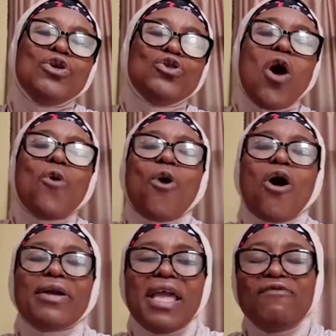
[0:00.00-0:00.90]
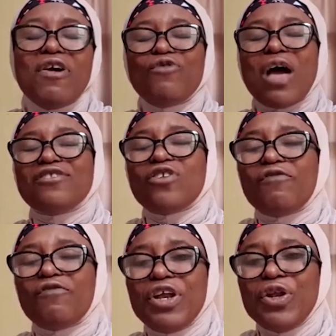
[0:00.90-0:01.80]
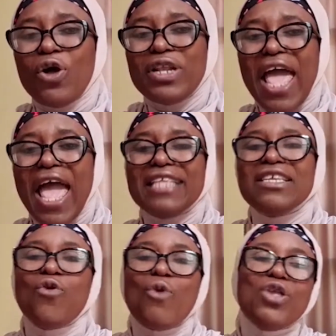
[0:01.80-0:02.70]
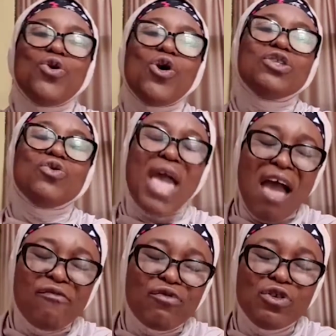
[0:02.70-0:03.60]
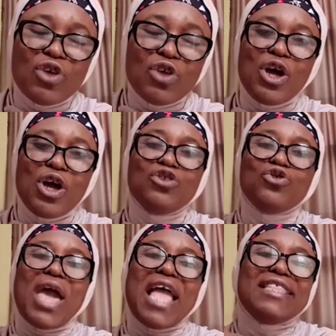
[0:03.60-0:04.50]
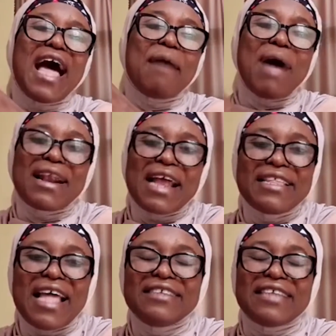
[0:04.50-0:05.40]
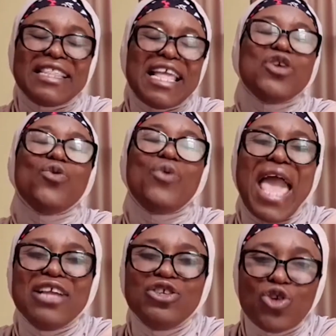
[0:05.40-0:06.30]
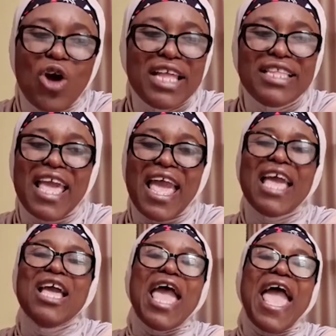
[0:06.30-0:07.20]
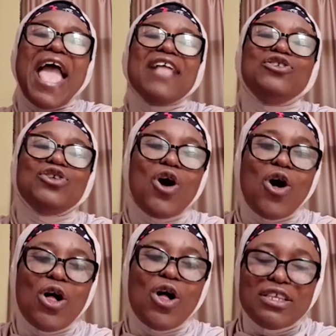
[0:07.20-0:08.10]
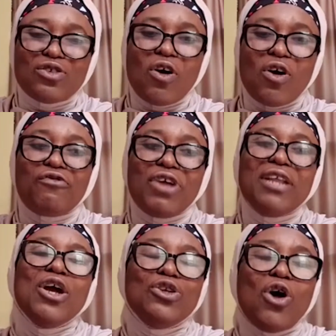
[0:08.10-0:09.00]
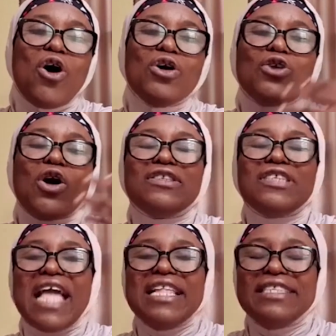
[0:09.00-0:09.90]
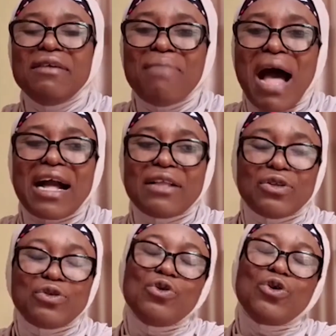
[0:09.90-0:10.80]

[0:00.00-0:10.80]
don't worry, even if you are suffering on earth, when you go to heaven, you're going to enter paradise, and then you will enjoy there, enjoy all the suffering. Don't say anything back to